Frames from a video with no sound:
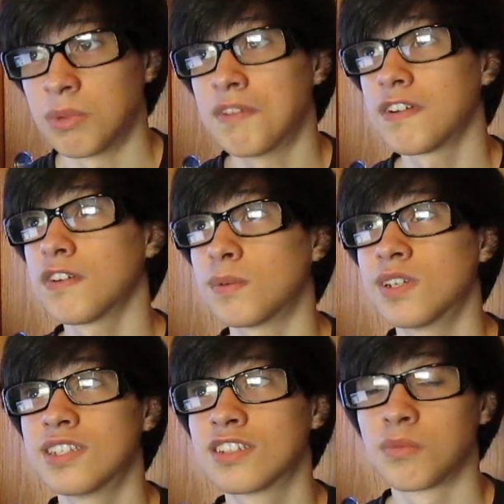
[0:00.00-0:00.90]
My favorite
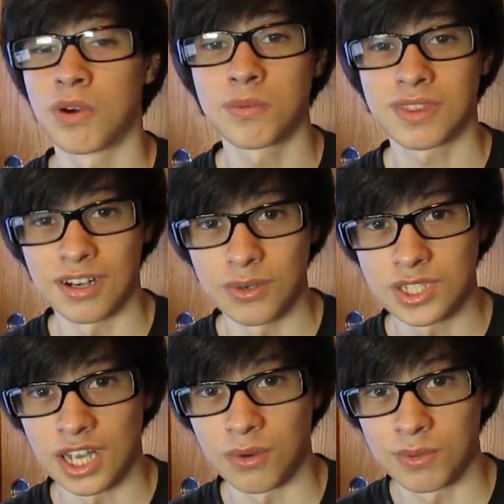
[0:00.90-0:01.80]
one is the one with the
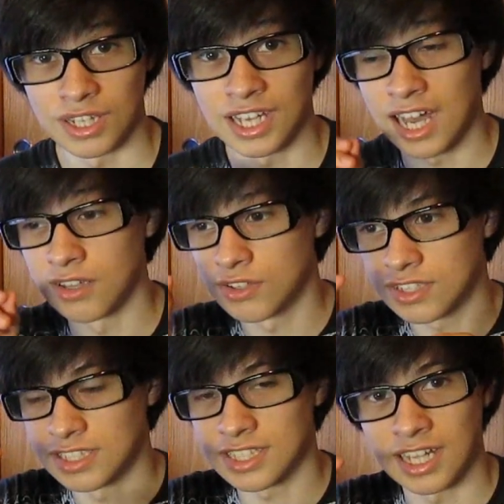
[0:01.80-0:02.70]
hotel where the guy looks
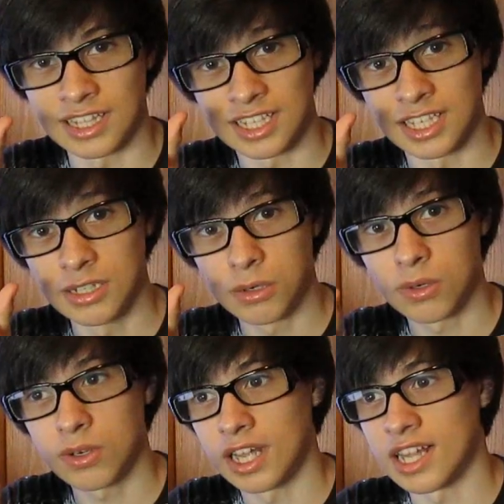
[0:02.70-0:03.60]
inside the
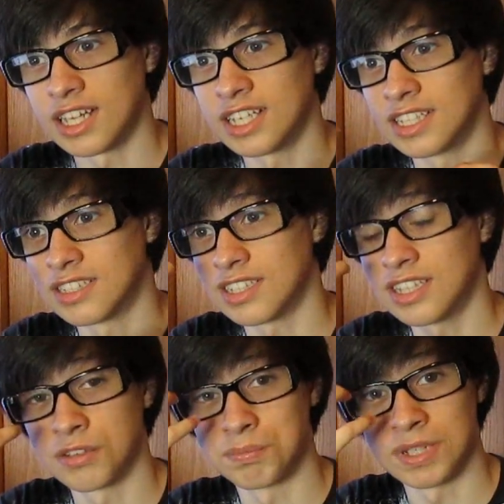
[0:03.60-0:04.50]
keyhole and then he can see
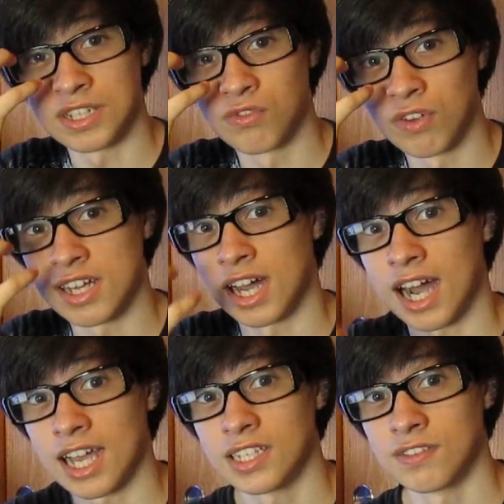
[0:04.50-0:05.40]
the big red
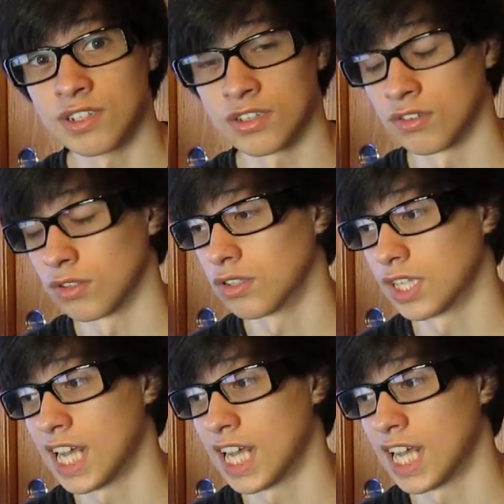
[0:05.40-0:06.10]
eye of the girl.